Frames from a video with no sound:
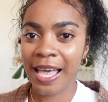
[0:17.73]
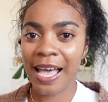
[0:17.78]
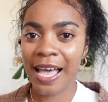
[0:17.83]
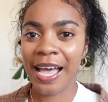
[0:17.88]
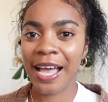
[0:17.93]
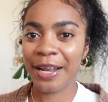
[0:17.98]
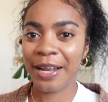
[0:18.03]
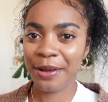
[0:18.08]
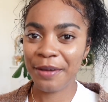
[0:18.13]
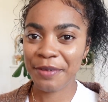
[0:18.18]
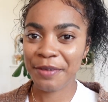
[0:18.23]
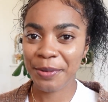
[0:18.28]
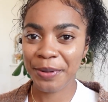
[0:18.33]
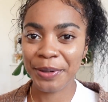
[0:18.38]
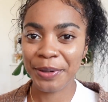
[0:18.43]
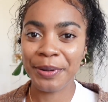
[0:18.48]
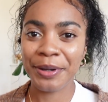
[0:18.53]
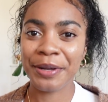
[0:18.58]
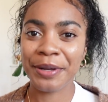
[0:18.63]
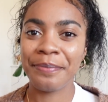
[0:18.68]
Hello everyone
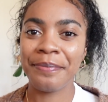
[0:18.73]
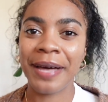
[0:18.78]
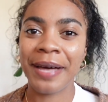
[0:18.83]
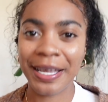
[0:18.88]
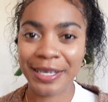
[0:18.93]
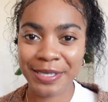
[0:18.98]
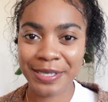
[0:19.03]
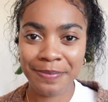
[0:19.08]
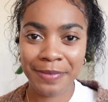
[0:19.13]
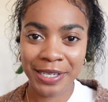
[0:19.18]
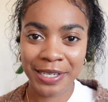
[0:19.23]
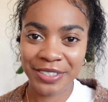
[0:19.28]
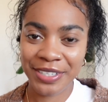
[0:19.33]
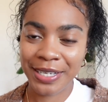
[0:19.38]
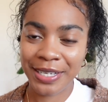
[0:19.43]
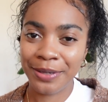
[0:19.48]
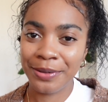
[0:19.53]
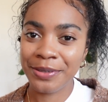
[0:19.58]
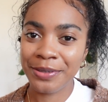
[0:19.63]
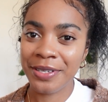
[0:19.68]
and welcome back to my
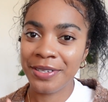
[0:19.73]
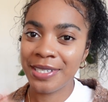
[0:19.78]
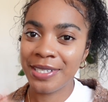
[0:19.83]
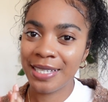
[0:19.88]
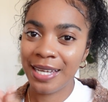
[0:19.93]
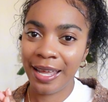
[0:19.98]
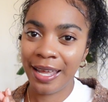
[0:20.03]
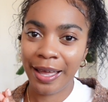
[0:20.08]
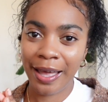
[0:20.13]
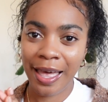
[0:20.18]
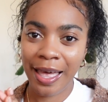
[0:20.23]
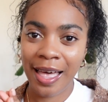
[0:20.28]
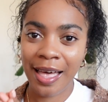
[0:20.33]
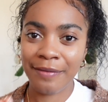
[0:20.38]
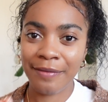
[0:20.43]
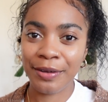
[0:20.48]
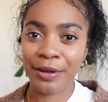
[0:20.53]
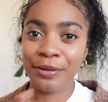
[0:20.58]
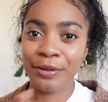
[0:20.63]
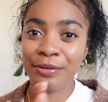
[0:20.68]
channel. So today I
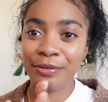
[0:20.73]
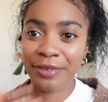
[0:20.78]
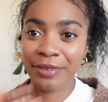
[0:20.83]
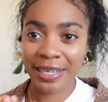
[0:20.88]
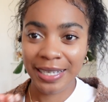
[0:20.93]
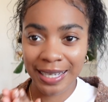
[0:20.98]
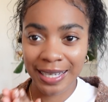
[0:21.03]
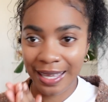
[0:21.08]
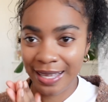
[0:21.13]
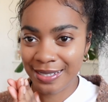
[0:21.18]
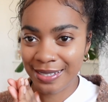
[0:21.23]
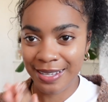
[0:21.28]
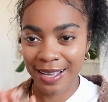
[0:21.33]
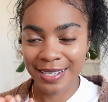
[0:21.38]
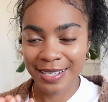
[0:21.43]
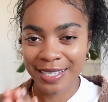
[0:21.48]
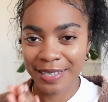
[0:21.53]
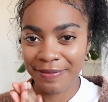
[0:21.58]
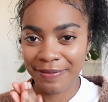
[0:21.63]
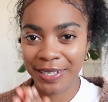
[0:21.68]
have a really
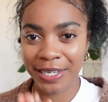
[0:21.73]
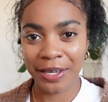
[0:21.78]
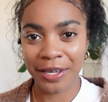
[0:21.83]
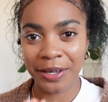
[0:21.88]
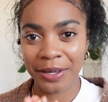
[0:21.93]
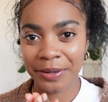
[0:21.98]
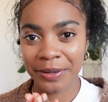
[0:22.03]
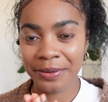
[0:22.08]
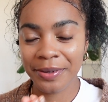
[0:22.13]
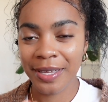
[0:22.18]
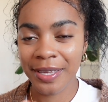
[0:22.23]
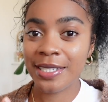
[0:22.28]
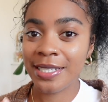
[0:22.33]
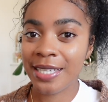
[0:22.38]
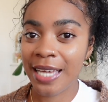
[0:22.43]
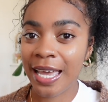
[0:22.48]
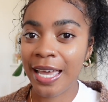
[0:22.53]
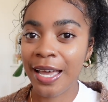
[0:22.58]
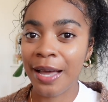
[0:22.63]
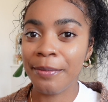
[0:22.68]
exciting video.
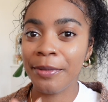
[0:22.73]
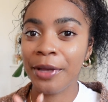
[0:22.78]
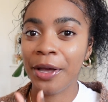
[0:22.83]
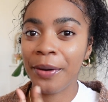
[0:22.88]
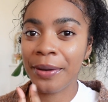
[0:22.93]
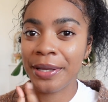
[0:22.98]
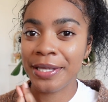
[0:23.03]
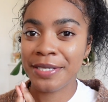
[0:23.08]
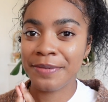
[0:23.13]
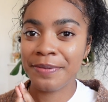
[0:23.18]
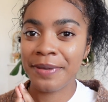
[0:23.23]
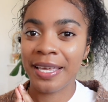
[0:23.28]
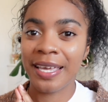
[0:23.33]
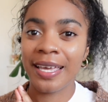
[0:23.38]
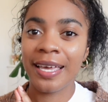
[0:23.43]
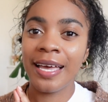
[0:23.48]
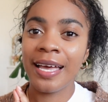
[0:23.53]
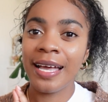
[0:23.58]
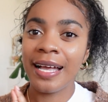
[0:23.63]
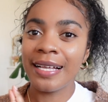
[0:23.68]
Today I'm going to
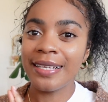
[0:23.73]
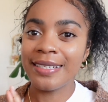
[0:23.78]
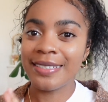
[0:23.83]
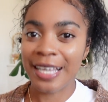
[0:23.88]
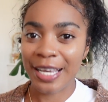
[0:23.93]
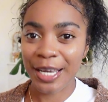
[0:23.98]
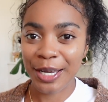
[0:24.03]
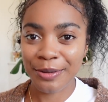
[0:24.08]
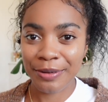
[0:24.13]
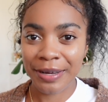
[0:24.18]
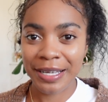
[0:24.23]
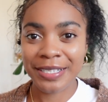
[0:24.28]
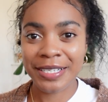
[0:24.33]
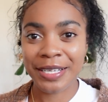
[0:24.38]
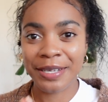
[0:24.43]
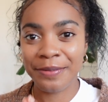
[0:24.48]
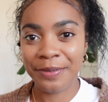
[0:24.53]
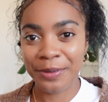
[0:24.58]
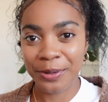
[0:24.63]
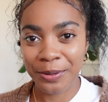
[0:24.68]
be
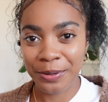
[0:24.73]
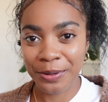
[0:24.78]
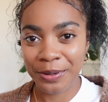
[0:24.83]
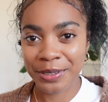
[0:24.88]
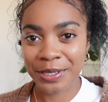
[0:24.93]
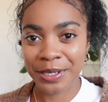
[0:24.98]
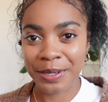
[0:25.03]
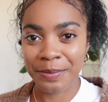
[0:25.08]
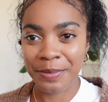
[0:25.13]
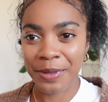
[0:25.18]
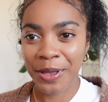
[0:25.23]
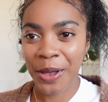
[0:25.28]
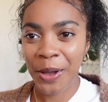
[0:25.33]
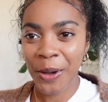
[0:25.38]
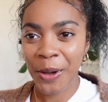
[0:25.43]
decorating for autumn.